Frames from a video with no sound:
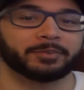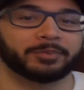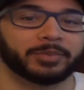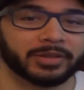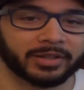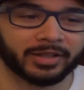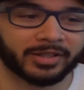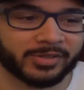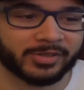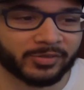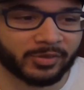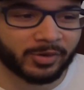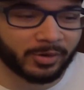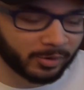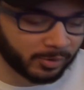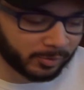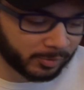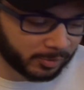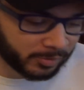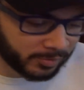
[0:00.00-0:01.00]
plus for
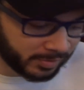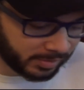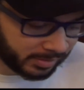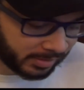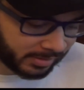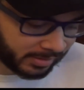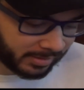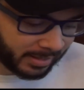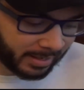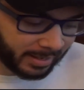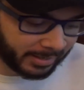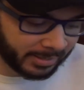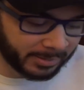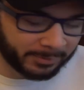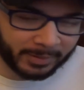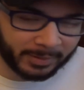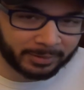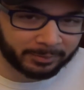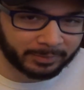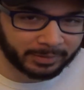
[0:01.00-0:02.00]
horror movies, is that
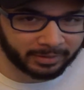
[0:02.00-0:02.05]
it made